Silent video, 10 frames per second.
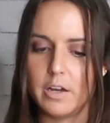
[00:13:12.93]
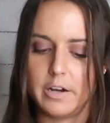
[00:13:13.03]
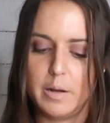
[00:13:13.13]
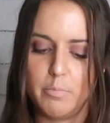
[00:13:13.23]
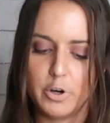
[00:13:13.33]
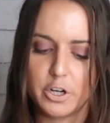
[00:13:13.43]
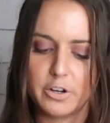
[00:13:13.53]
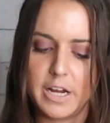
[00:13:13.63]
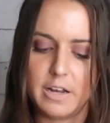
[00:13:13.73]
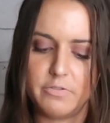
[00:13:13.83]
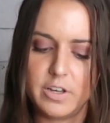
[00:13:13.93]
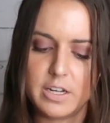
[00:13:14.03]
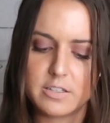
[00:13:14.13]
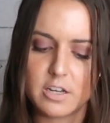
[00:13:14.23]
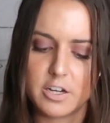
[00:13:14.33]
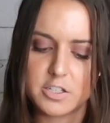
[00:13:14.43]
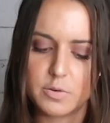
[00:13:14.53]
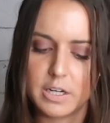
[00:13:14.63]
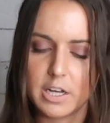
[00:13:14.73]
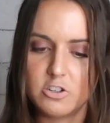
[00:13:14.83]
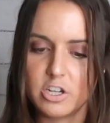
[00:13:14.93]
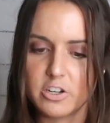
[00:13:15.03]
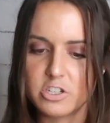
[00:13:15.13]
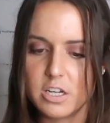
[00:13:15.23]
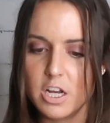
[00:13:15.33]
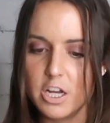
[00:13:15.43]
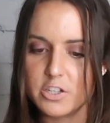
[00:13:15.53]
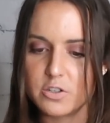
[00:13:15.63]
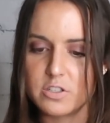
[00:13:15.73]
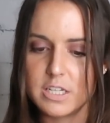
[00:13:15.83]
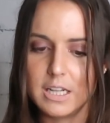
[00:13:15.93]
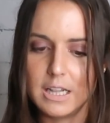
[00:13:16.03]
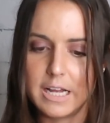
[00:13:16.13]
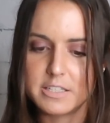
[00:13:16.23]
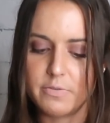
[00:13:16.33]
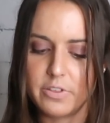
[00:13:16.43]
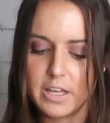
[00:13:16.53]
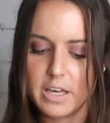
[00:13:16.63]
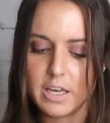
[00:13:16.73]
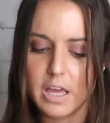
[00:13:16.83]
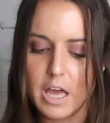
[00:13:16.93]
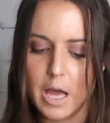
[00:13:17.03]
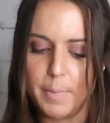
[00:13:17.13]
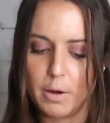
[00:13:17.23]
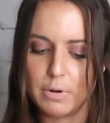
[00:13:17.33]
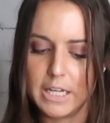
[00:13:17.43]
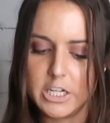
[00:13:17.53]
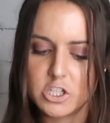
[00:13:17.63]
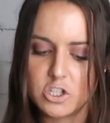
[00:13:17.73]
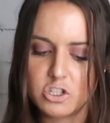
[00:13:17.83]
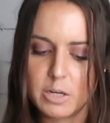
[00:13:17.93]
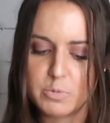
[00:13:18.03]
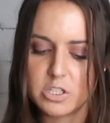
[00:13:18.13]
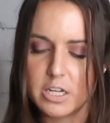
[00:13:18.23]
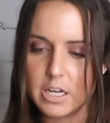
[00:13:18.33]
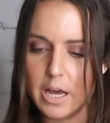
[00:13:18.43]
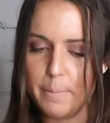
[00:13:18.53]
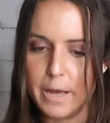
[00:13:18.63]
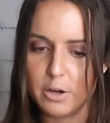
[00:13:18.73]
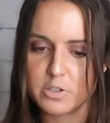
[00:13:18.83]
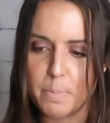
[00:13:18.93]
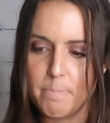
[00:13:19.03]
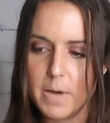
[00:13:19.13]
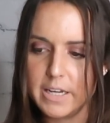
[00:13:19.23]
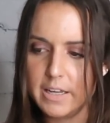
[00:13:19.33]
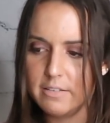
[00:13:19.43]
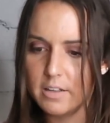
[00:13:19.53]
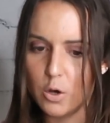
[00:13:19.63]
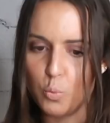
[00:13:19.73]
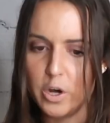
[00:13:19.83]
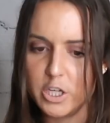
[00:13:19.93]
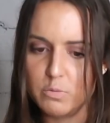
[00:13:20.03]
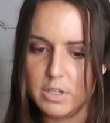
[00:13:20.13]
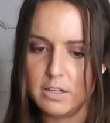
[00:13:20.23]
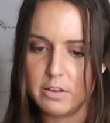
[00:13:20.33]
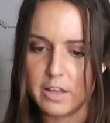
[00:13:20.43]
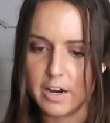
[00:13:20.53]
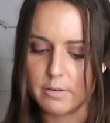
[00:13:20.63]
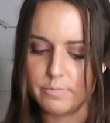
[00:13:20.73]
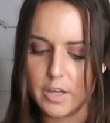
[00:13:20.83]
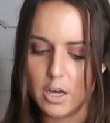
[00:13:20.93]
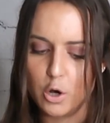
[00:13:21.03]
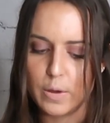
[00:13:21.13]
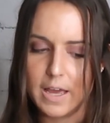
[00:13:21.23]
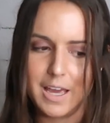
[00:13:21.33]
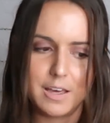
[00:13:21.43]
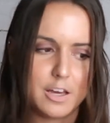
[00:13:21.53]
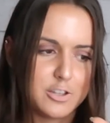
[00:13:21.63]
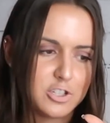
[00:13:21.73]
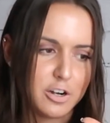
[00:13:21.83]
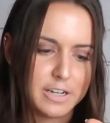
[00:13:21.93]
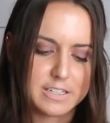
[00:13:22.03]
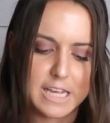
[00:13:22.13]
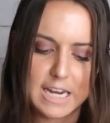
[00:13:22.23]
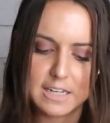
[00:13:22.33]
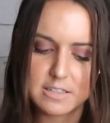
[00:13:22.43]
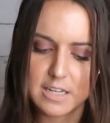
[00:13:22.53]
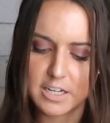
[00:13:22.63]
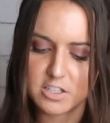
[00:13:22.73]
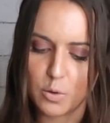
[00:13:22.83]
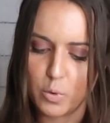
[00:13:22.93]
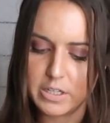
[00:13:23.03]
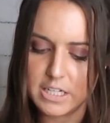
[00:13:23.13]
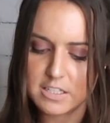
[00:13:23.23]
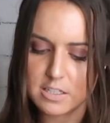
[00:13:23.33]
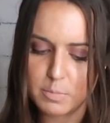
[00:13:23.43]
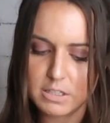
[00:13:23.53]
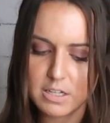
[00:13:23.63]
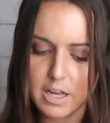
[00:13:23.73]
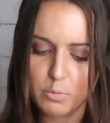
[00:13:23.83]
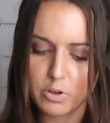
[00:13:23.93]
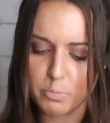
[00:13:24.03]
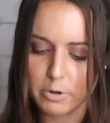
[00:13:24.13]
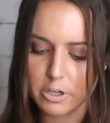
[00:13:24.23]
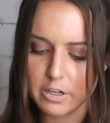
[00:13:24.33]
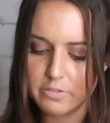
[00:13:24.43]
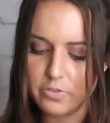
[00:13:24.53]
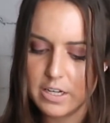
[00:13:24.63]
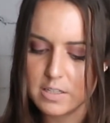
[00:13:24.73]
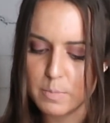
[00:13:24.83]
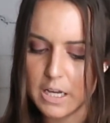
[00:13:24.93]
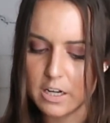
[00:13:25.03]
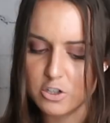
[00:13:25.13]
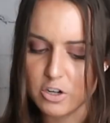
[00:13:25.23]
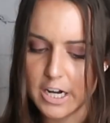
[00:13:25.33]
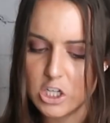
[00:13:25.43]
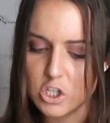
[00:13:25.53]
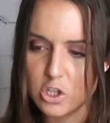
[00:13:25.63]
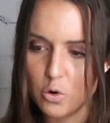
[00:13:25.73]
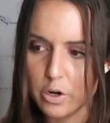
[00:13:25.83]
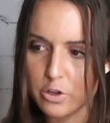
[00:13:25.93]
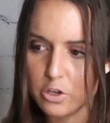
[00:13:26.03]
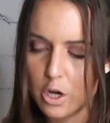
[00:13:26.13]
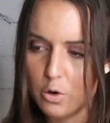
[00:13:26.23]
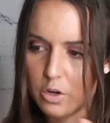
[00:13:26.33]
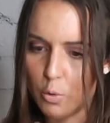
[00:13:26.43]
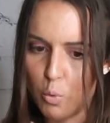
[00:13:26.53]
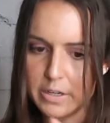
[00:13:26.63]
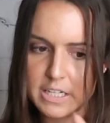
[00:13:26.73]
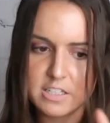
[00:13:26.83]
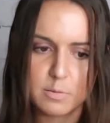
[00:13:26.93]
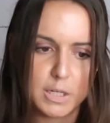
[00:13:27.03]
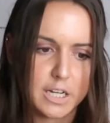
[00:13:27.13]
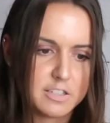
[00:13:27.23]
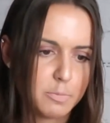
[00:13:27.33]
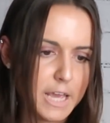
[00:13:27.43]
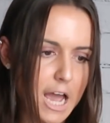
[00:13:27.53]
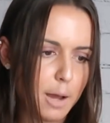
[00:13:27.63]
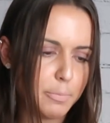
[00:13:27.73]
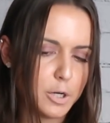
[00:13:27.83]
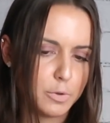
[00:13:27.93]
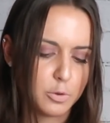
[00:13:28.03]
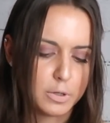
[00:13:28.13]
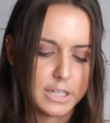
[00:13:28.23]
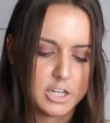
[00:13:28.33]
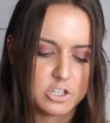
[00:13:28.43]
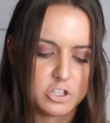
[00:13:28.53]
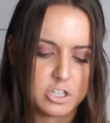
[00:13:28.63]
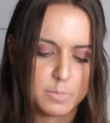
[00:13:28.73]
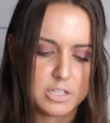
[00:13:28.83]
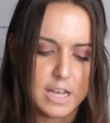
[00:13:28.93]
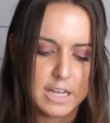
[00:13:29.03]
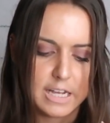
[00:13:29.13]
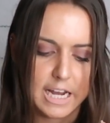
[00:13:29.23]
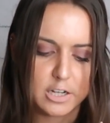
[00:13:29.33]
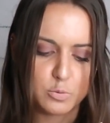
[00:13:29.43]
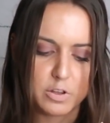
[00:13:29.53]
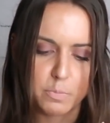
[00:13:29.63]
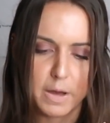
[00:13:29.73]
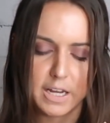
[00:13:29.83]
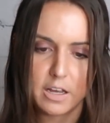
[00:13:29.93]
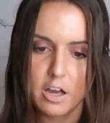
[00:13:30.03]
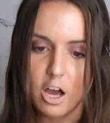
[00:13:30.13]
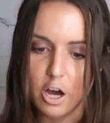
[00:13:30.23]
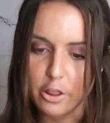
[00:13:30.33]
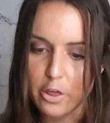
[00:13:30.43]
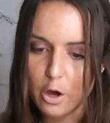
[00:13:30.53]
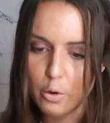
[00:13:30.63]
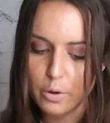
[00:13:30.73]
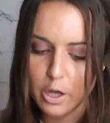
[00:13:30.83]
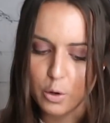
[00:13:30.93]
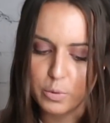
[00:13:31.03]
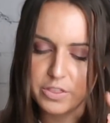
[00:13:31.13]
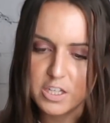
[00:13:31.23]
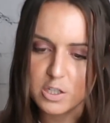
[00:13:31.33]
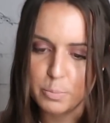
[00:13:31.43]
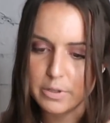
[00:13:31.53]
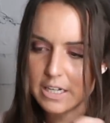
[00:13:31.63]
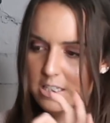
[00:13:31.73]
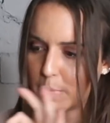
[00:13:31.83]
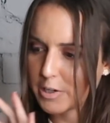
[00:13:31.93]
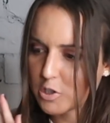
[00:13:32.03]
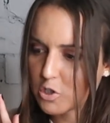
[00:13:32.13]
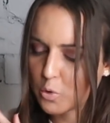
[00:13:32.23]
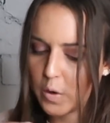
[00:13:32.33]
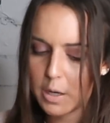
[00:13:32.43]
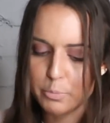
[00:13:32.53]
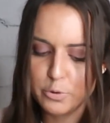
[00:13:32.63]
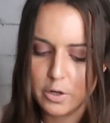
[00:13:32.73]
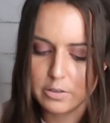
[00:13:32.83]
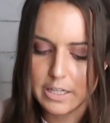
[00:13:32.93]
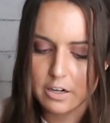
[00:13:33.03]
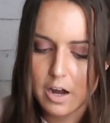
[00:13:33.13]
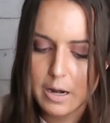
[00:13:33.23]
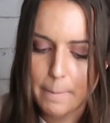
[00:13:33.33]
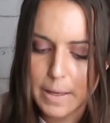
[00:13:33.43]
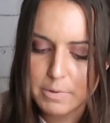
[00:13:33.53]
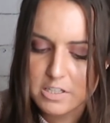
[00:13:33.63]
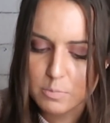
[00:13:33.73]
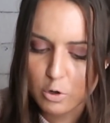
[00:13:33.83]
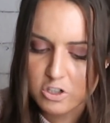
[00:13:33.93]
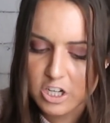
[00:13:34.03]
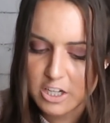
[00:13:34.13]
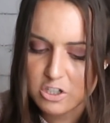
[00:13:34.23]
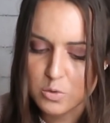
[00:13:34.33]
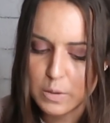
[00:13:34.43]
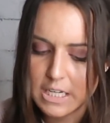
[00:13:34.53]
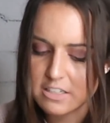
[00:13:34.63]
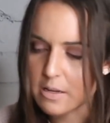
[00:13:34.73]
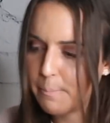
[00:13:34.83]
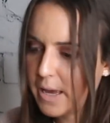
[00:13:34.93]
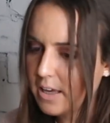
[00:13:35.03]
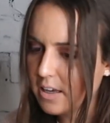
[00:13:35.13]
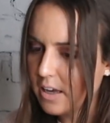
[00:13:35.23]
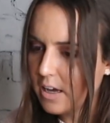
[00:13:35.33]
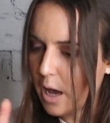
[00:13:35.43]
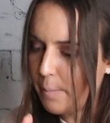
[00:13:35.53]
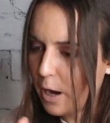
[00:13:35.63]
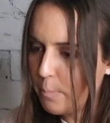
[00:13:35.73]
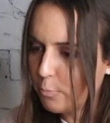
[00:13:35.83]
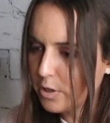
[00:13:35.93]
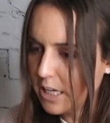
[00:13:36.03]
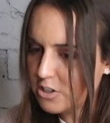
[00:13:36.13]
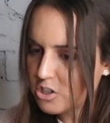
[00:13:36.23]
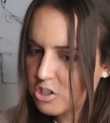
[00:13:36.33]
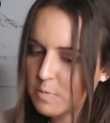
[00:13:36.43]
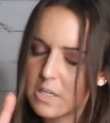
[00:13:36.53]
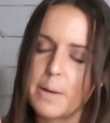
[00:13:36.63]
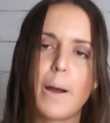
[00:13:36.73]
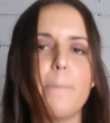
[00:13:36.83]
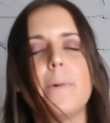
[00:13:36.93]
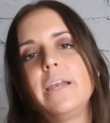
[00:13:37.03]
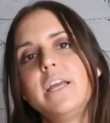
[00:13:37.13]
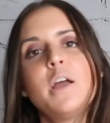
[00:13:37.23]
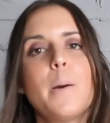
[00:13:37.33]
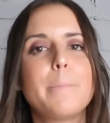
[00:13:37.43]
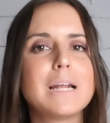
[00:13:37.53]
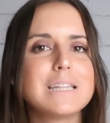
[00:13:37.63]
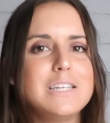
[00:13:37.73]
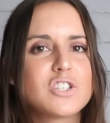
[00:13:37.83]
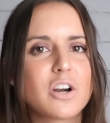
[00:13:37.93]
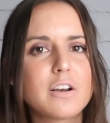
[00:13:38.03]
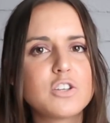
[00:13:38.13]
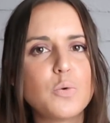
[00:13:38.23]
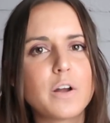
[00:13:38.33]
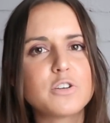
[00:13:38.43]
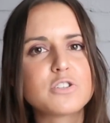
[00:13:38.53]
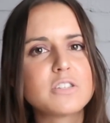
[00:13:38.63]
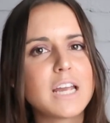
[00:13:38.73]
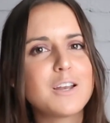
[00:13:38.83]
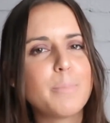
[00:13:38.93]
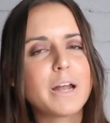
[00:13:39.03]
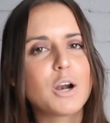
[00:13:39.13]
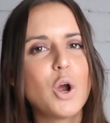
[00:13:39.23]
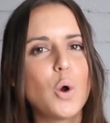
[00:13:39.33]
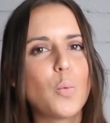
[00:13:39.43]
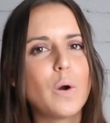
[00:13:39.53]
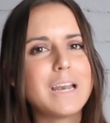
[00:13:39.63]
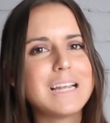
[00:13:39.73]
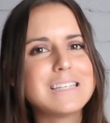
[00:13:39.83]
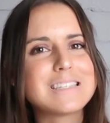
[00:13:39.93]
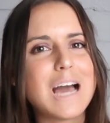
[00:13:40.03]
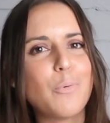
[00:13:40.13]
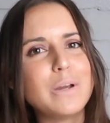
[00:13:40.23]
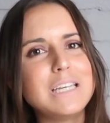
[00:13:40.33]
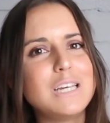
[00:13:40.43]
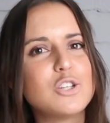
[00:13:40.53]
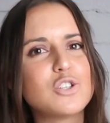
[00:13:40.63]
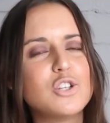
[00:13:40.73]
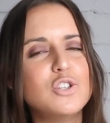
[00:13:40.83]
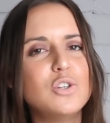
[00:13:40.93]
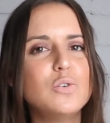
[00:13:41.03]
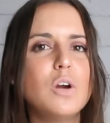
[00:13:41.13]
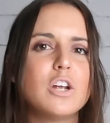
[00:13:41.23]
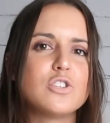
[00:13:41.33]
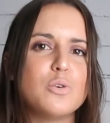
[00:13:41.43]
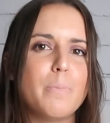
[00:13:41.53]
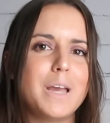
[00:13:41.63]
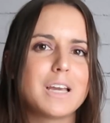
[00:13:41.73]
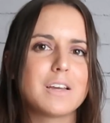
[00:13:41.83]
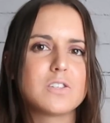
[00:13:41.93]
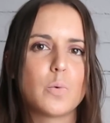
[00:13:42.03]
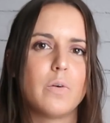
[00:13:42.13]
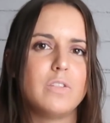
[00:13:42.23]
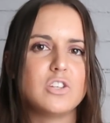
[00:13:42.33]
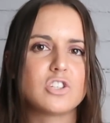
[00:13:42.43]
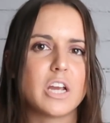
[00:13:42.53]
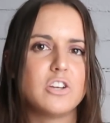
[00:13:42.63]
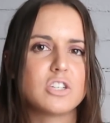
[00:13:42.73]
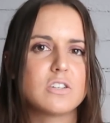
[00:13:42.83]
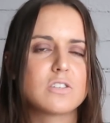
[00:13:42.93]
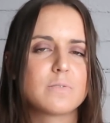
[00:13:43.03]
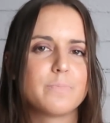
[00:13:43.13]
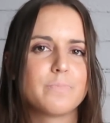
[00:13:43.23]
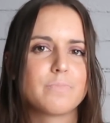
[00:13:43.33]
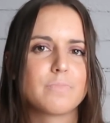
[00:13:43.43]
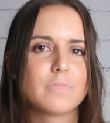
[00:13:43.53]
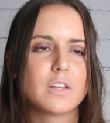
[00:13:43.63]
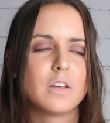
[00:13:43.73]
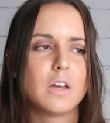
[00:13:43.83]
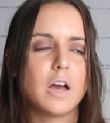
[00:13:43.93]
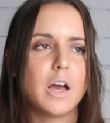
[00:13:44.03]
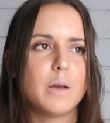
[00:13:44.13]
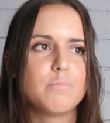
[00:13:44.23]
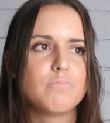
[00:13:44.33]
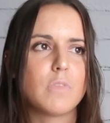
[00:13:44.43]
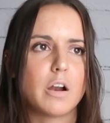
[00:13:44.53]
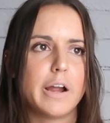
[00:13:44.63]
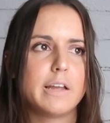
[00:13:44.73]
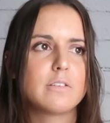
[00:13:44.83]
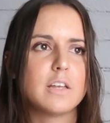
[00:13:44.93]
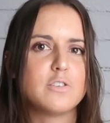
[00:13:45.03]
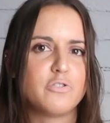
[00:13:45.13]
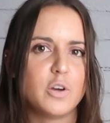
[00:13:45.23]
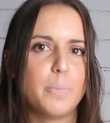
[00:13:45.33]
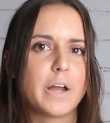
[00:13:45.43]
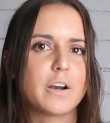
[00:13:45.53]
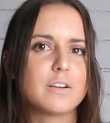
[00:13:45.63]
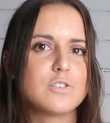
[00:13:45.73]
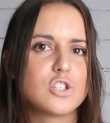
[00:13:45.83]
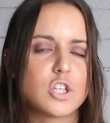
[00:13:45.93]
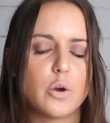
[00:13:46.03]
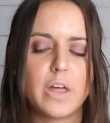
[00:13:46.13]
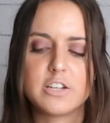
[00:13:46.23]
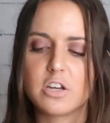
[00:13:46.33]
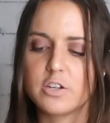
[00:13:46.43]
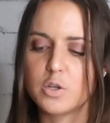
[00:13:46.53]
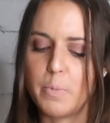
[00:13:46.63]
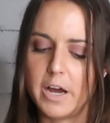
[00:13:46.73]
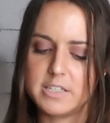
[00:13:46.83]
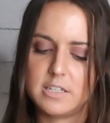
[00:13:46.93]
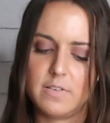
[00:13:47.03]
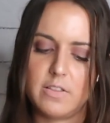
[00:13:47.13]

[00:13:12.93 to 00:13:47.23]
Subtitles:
All right, Mercury and Venus also in a conjunction, so still lots of thinking about relationships, about money, what you need there, okay? Starting to get insights on what needs to be done with Mercury and Venus making a trine to the North Node, on what needs to be done to be happier with relationships and with money, although with these two planets about to square Pluto later on, maybe some more changes we need to make about relationships and about money, but at least starting to understand better what it is that we need to do to make some of these changes. All right, and to feel better. So that's also positive.